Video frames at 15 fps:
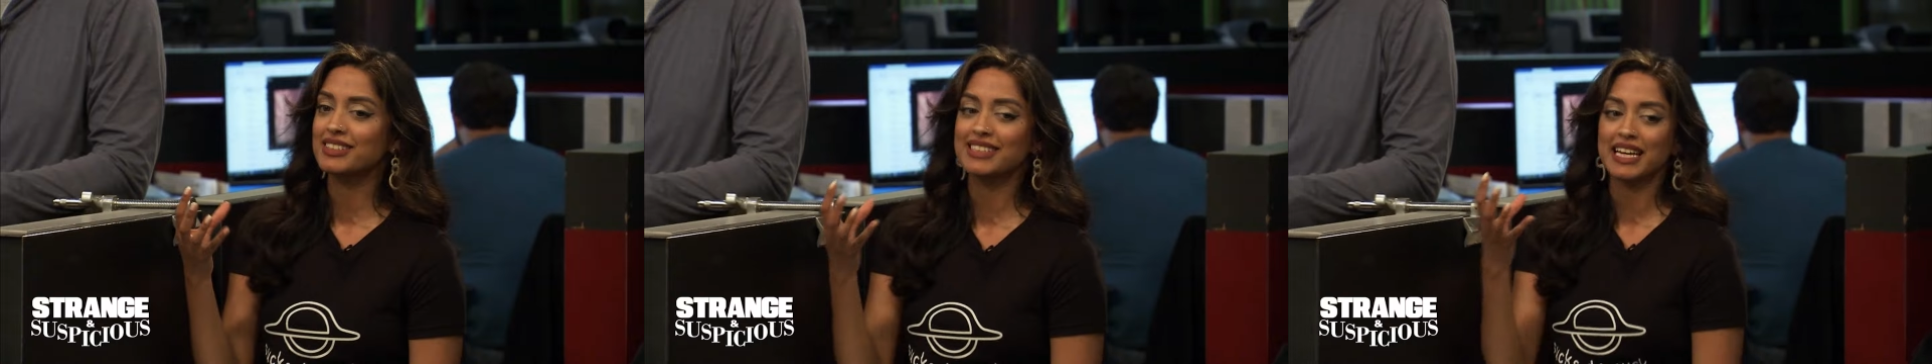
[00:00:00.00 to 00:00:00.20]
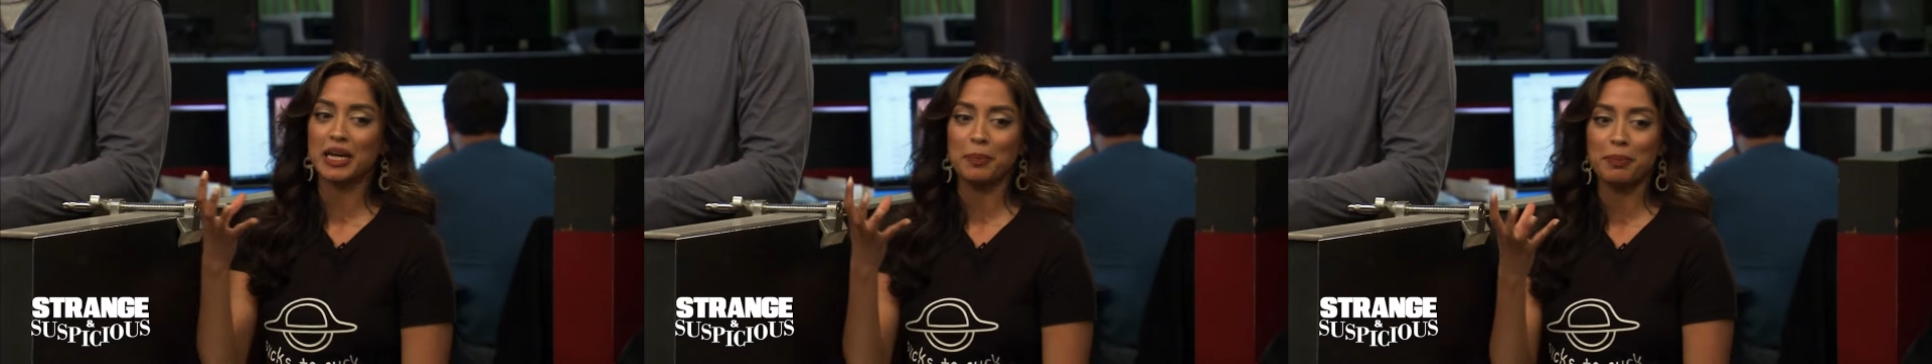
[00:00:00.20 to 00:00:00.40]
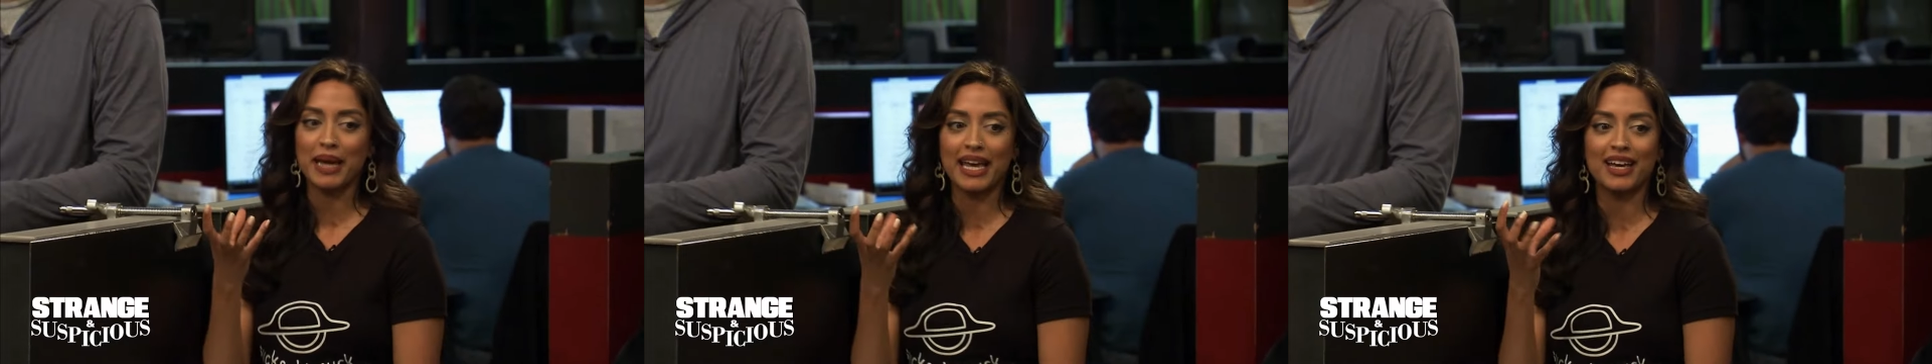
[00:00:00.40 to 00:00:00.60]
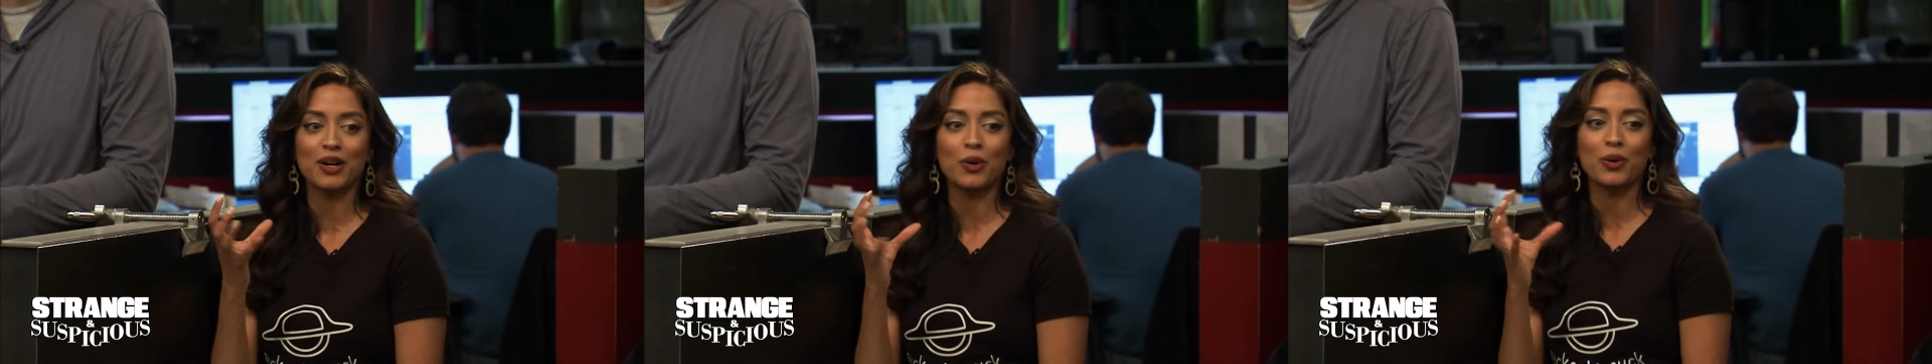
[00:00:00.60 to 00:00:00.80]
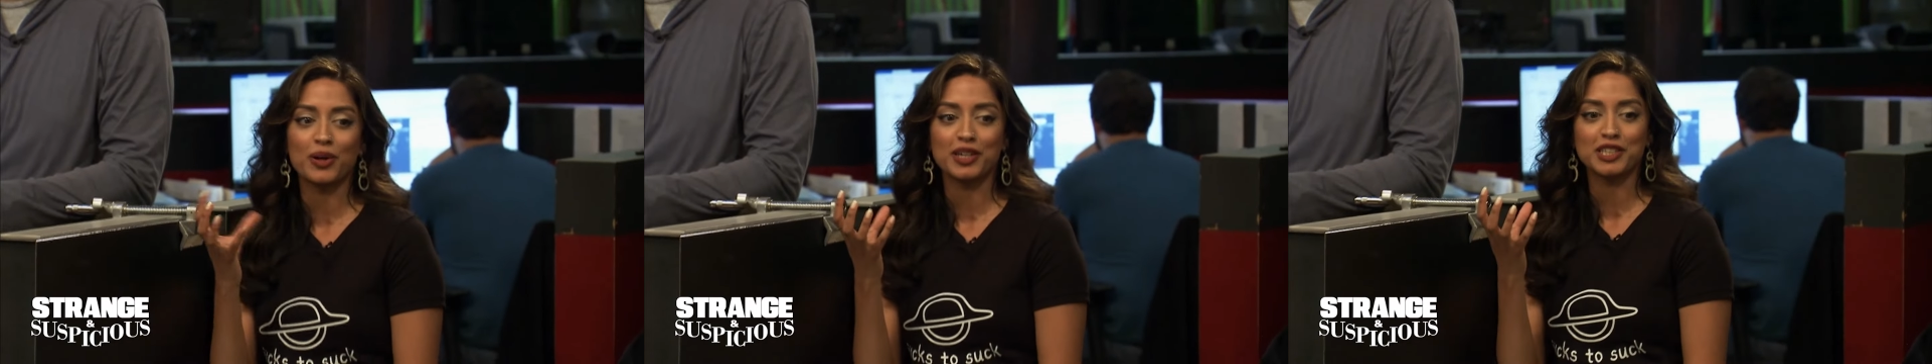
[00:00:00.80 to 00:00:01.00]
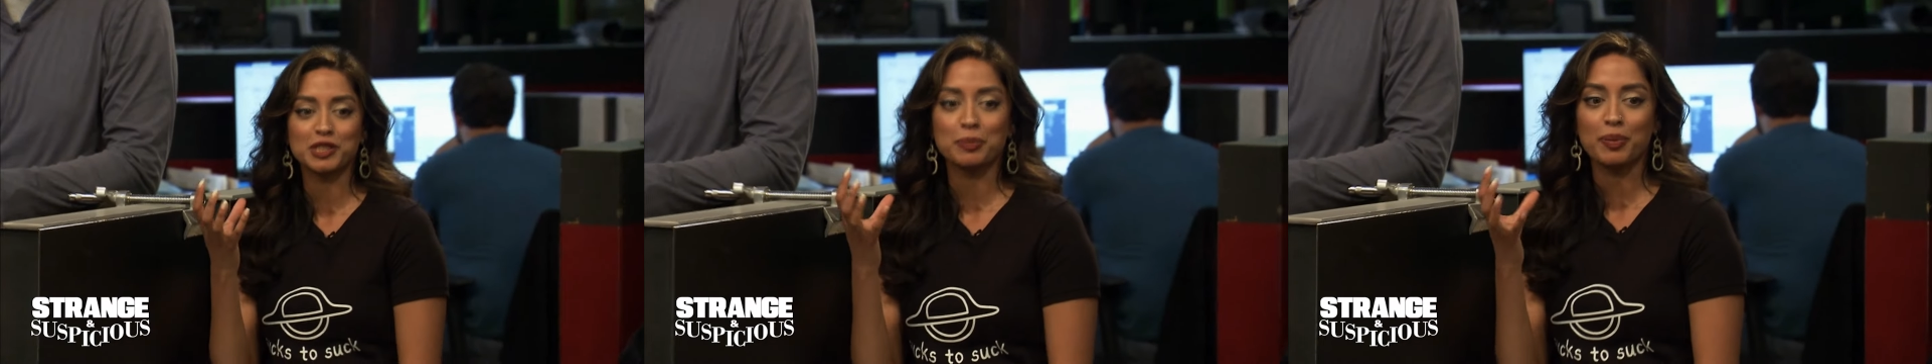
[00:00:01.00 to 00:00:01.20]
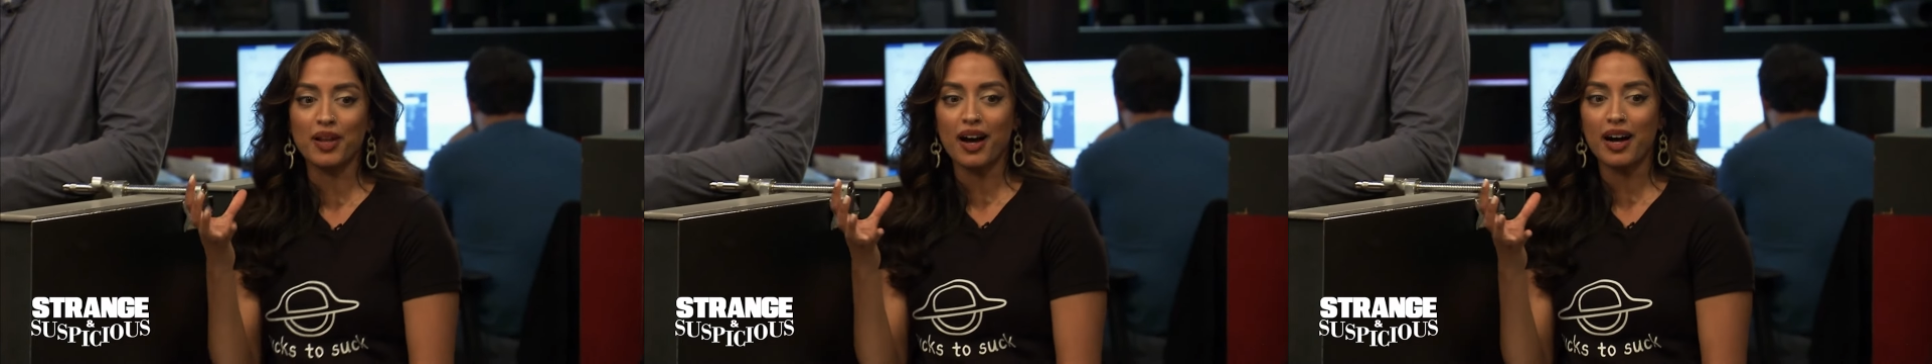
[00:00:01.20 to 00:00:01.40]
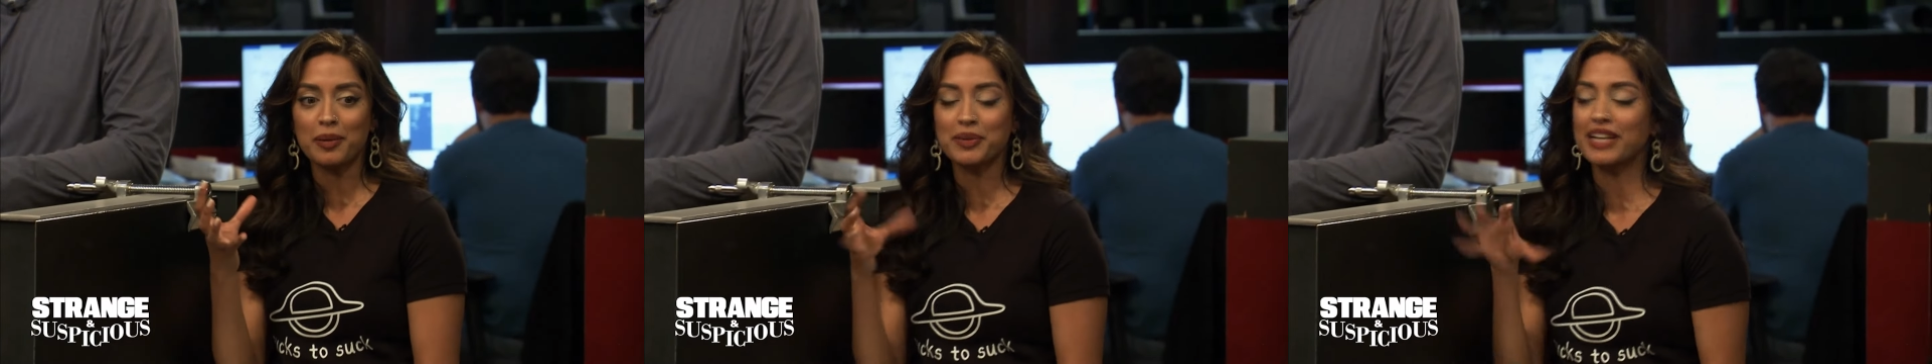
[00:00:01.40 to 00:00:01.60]
It's like a pink-orange
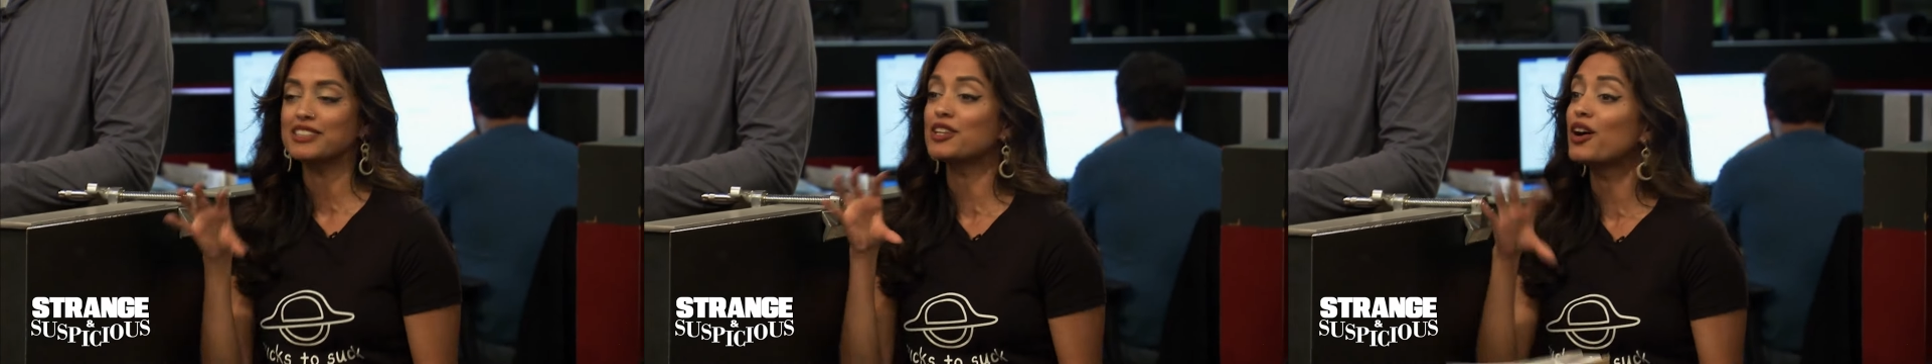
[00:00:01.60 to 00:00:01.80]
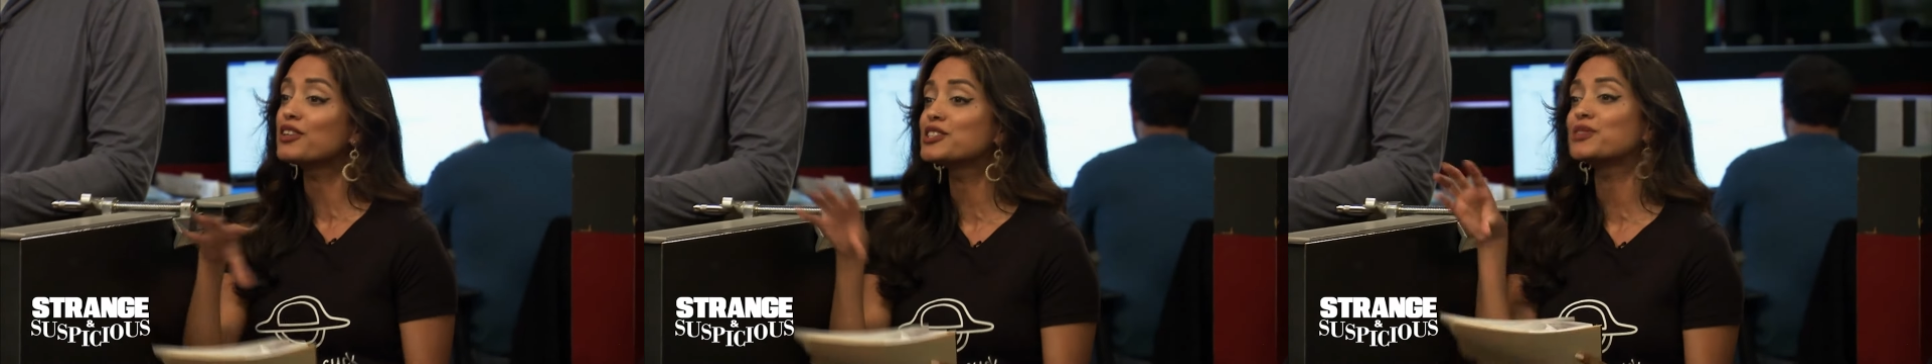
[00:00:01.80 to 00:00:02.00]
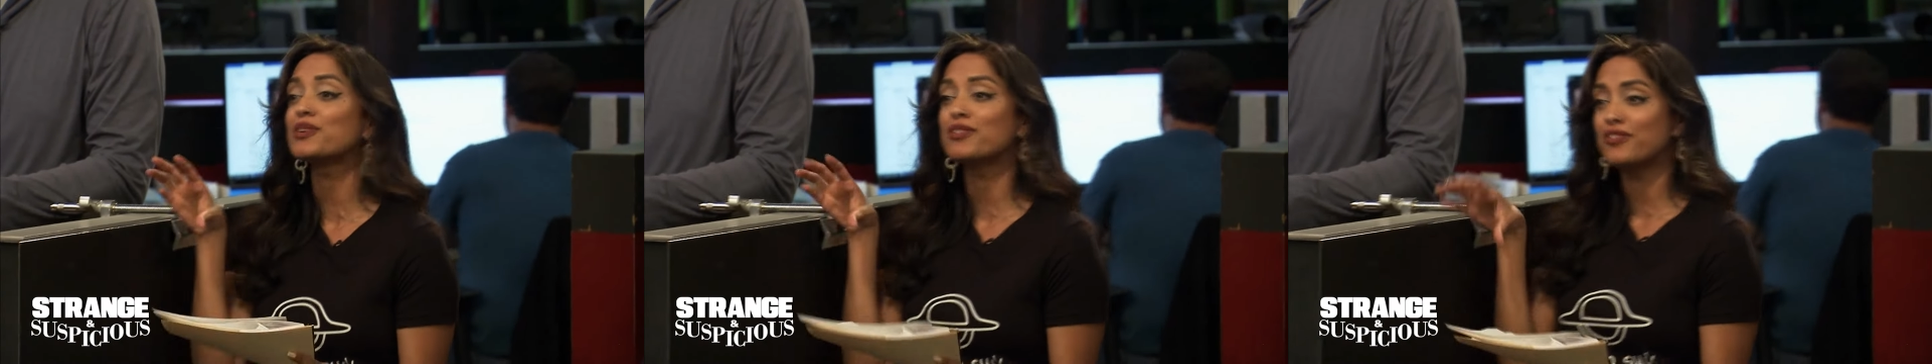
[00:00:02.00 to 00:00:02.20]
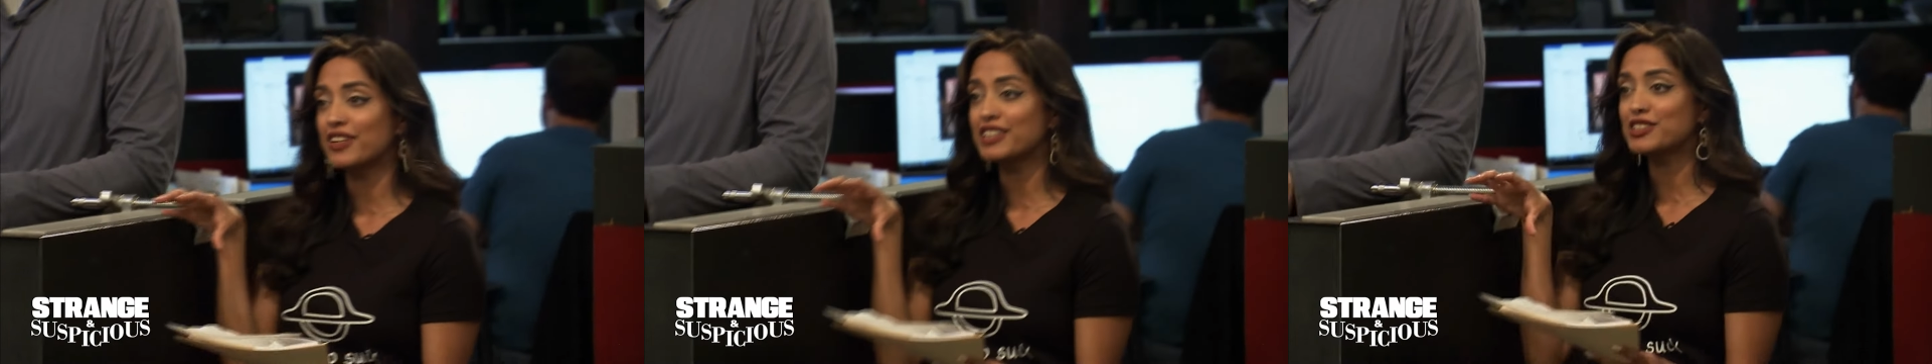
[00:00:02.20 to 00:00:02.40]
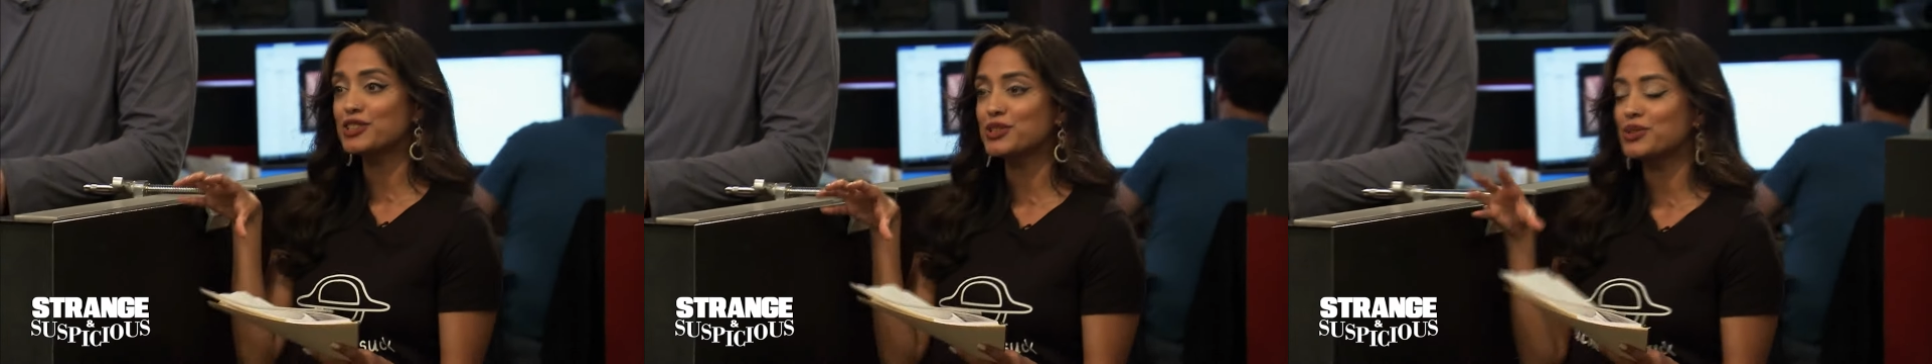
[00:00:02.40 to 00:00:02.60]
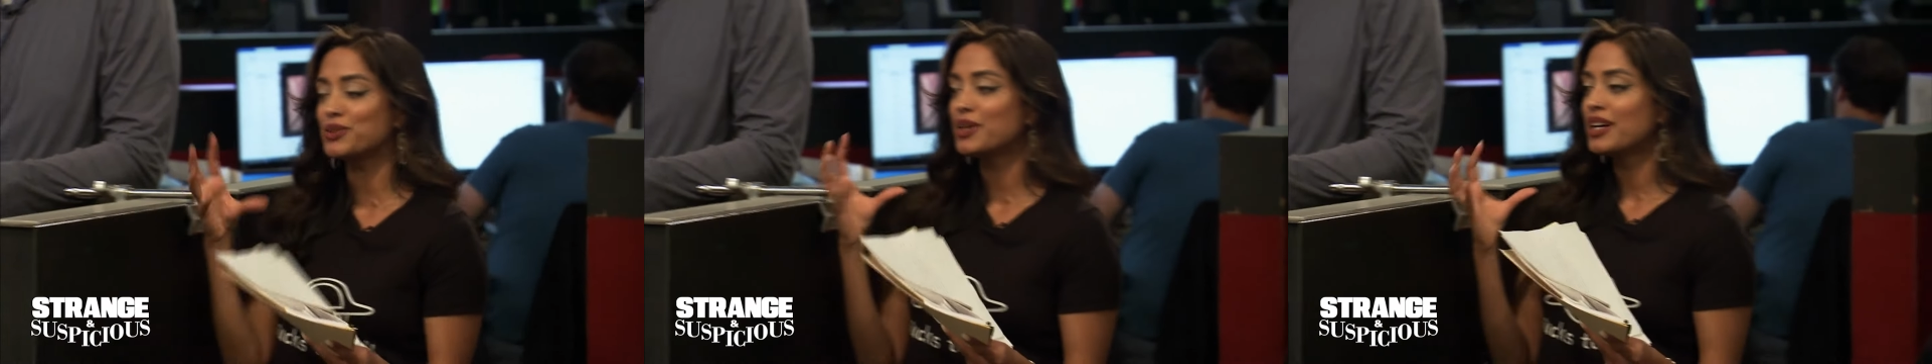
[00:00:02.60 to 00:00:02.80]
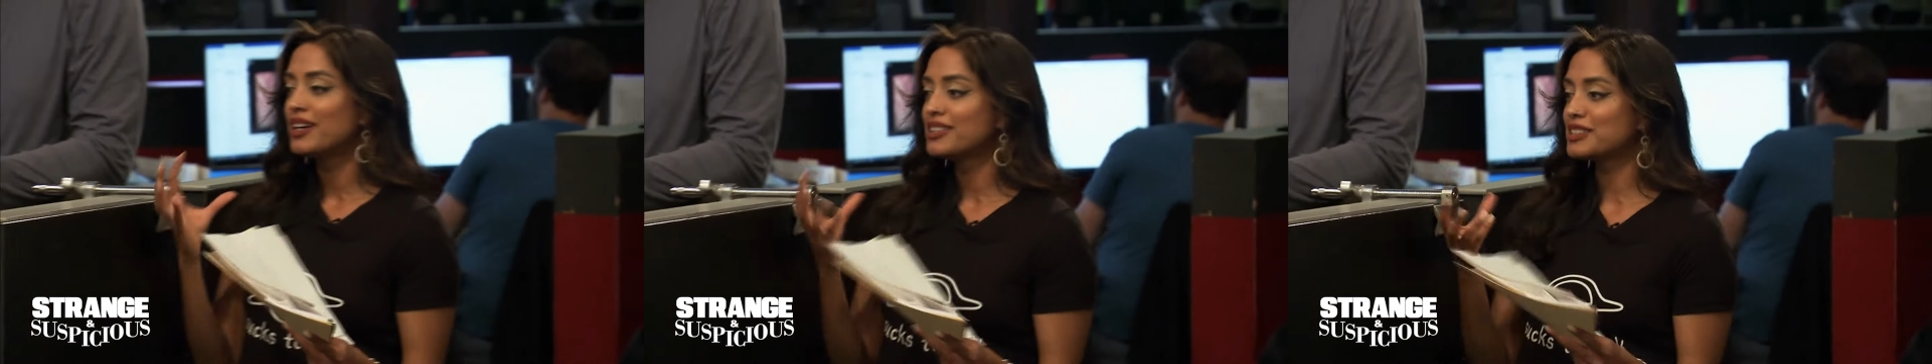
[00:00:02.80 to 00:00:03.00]
blob that's also affixed to